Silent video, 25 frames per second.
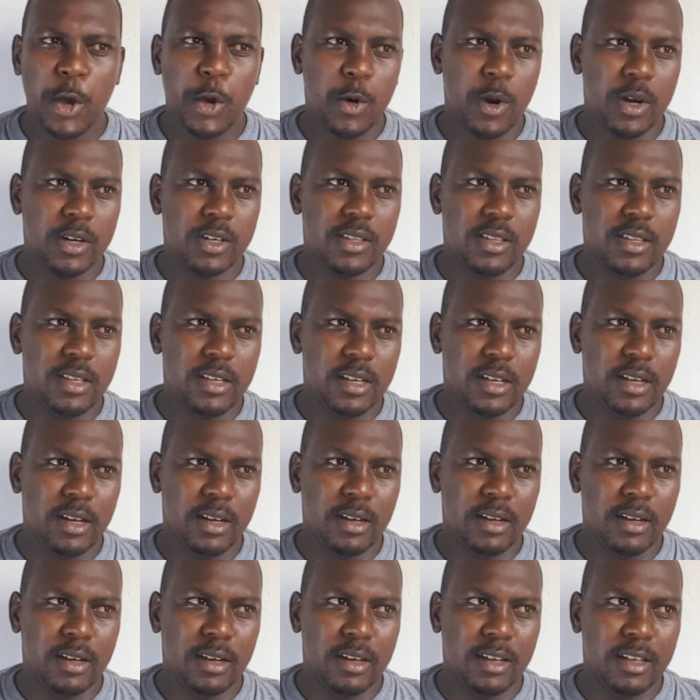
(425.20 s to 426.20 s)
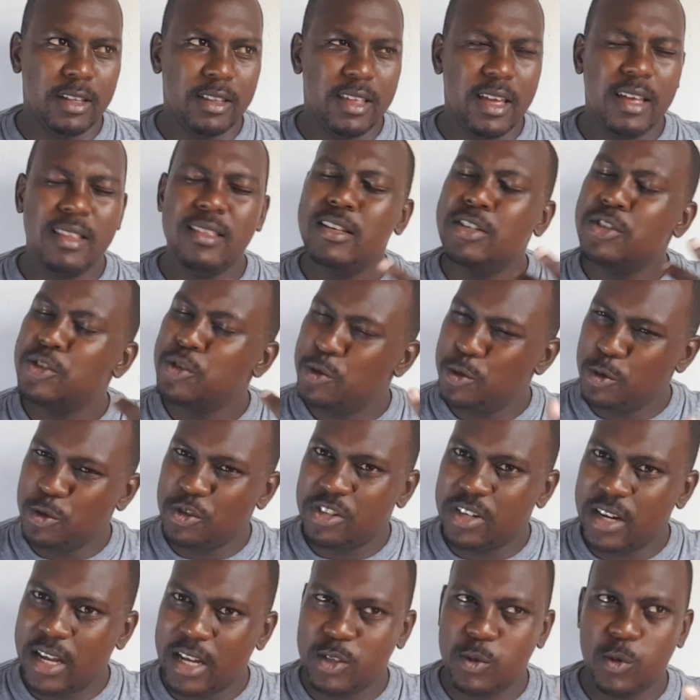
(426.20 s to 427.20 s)
there are these two
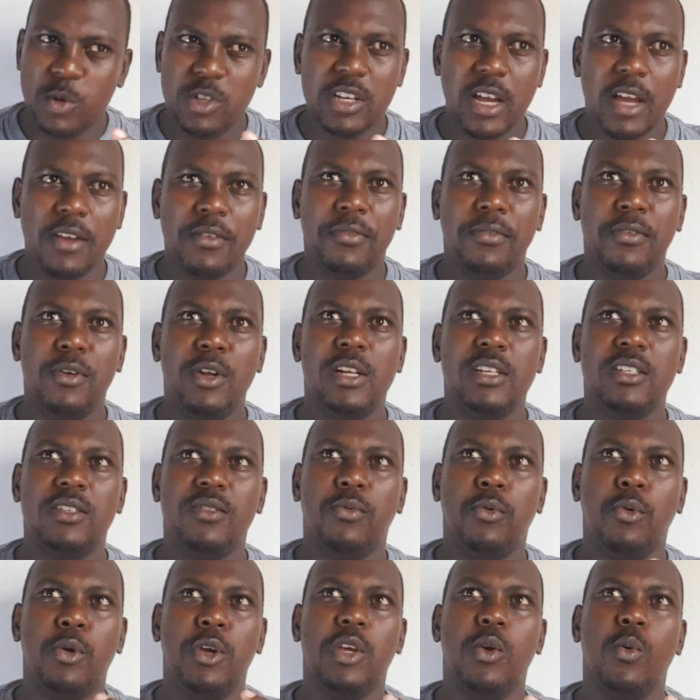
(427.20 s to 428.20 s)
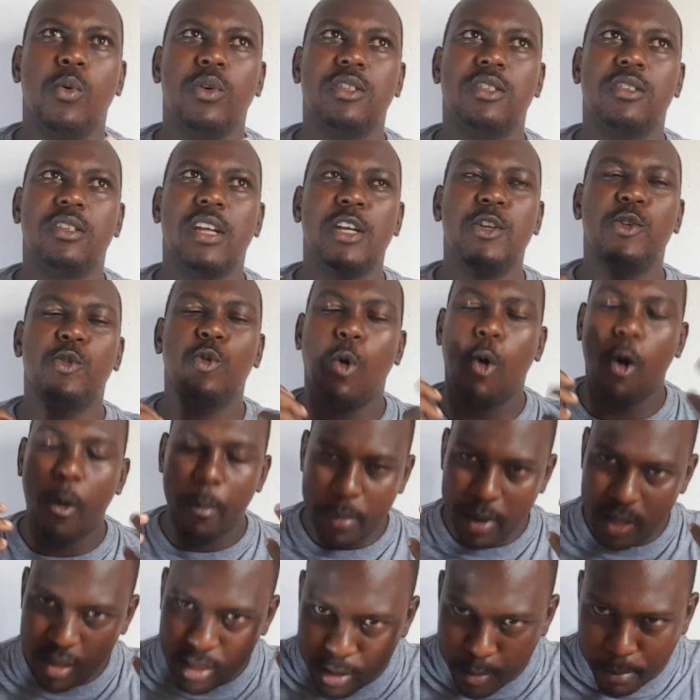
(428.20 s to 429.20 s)
tracks which I feel as if Winky was trying to
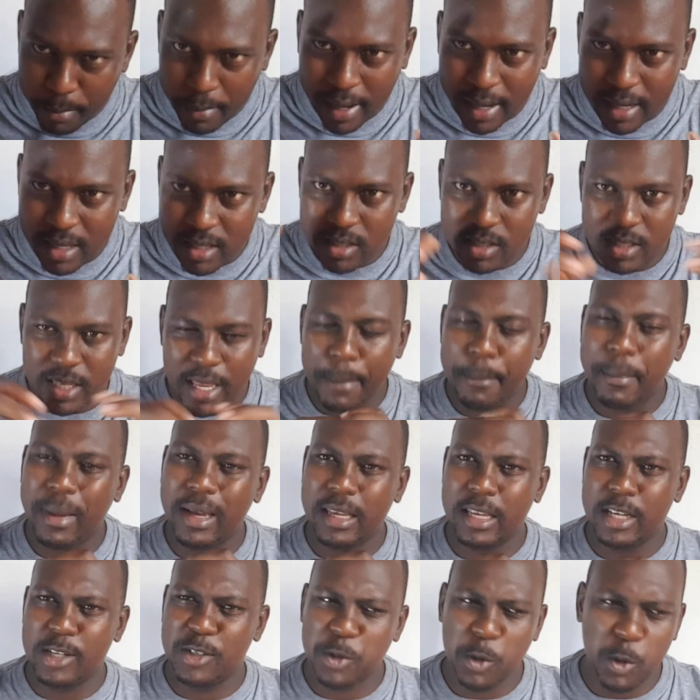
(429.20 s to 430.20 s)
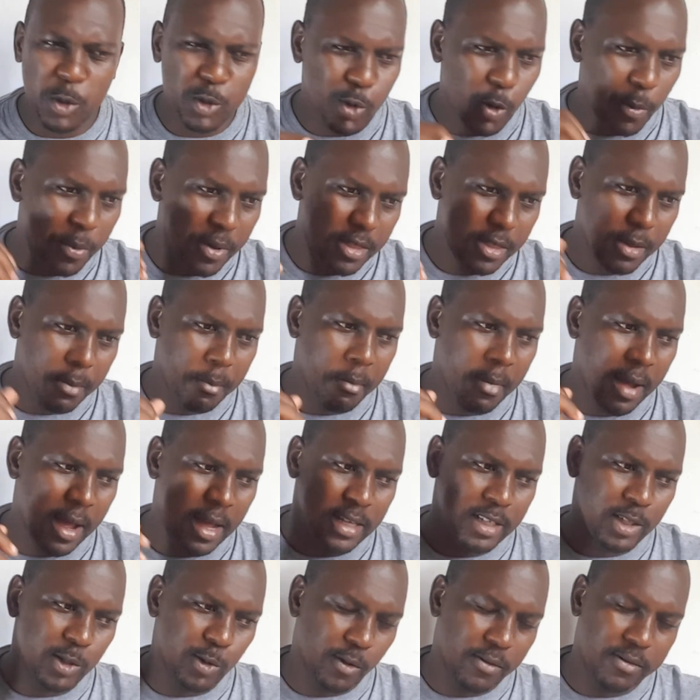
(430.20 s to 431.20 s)
open the minds, open the
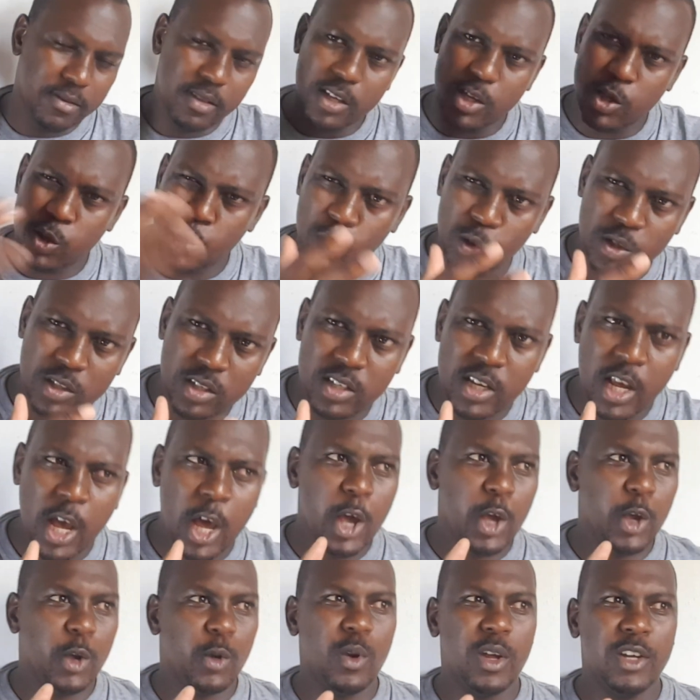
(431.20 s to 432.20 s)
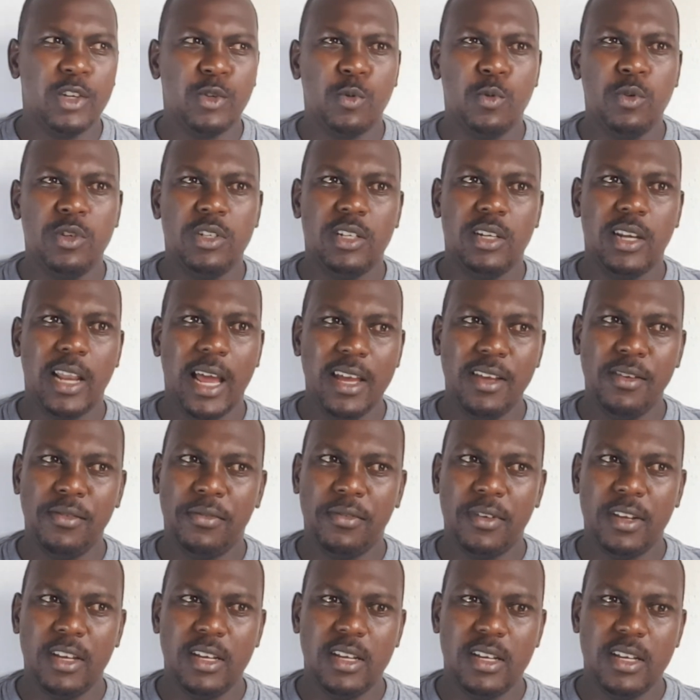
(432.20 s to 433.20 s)
minds of the youths, to put life.
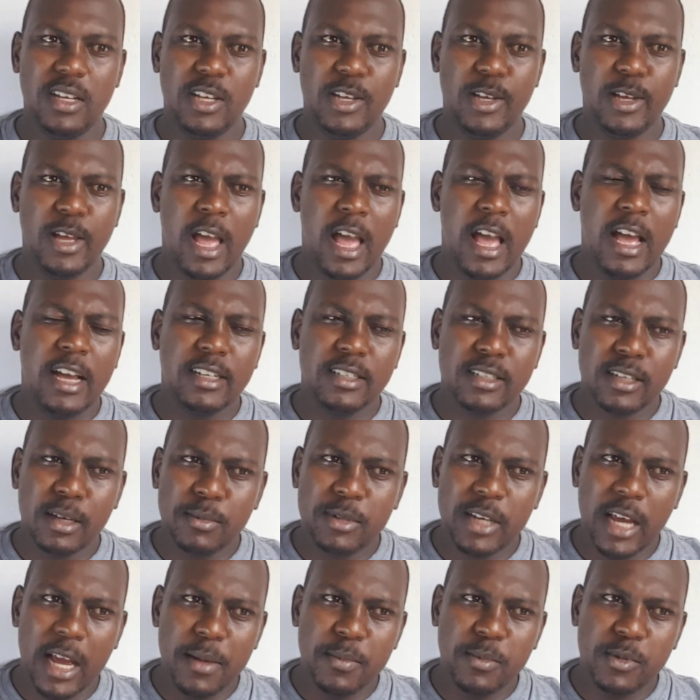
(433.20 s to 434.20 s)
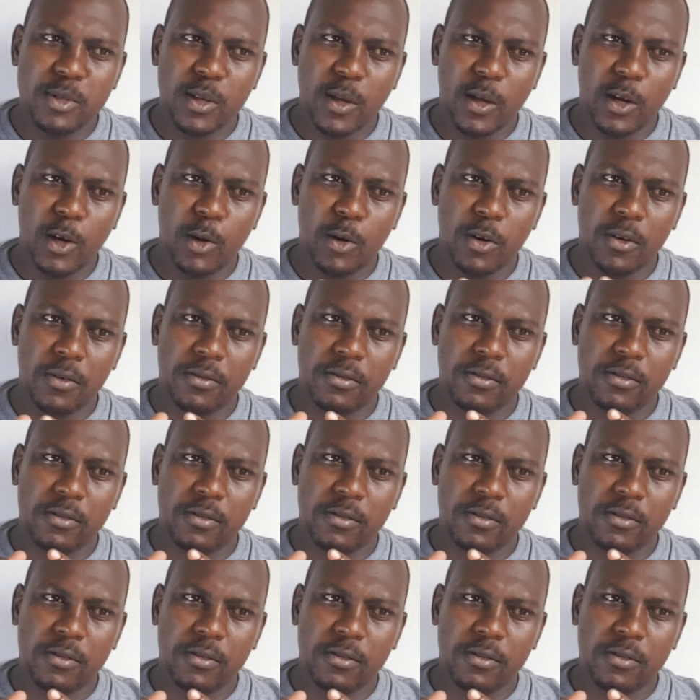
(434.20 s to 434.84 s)
Sometimes a lot of